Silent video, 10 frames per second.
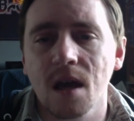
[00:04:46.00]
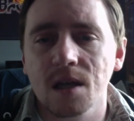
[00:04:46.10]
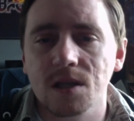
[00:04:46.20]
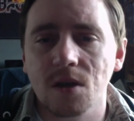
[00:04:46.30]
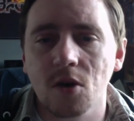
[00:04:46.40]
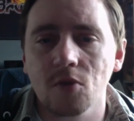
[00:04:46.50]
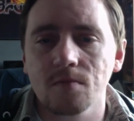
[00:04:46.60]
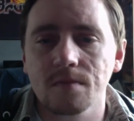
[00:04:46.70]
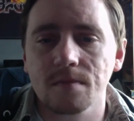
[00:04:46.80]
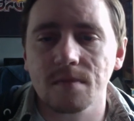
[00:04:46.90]
So
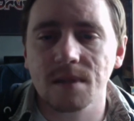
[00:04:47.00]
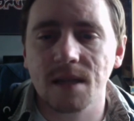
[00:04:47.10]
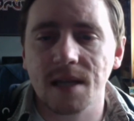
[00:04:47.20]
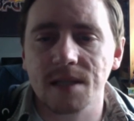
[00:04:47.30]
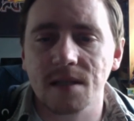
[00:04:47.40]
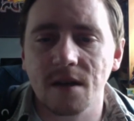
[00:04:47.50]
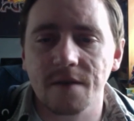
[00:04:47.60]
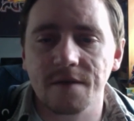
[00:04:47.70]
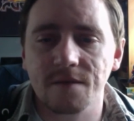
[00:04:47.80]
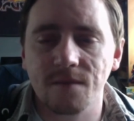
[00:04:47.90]
that's
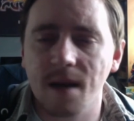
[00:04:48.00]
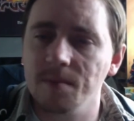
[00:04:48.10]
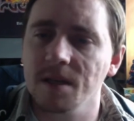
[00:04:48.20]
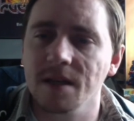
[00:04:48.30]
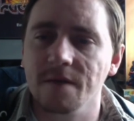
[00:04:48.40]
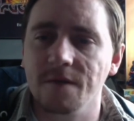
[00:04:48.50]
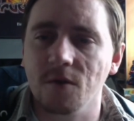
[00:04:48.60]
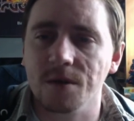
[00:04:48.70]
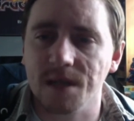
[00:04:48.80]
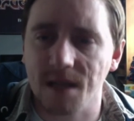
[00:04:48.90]
enough rambling
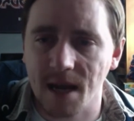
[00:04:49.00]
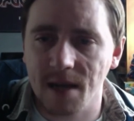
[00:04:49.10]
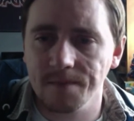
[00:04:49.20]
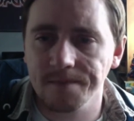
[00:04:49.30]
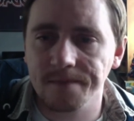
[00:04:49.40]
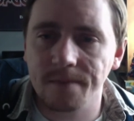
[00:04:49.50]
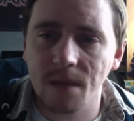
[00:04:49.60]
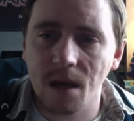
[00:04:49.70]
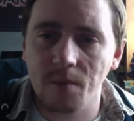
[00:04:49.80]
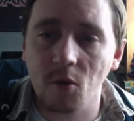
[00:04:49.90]
for today.
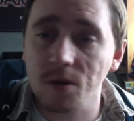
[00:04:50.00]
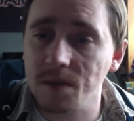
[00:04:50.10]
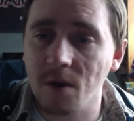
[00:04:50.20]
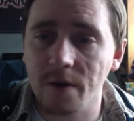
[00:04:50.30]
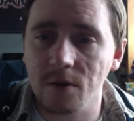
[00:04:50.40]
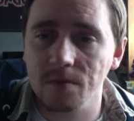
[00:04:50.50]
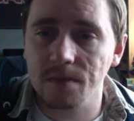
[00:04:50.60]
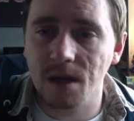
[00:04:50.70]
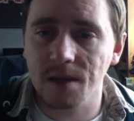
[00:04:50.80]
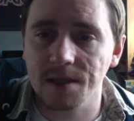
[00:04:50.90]
Uh, more tomorrow
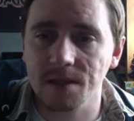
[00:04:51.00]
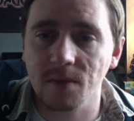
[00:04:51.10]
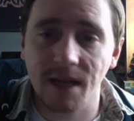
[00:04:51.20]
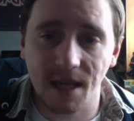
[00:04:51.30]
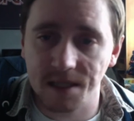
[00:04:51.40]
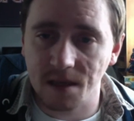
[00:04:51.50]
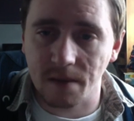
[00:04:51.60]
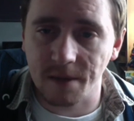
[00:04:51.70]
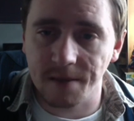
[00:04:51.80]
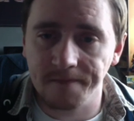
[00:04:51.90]
because the weekend's
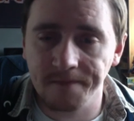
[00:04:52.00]
coming.